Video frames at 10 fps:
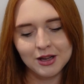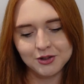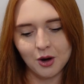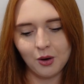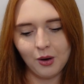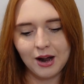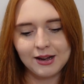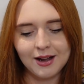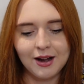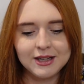So
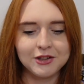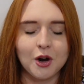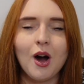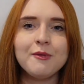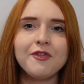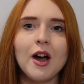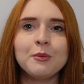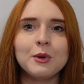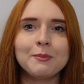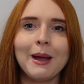I'm fine with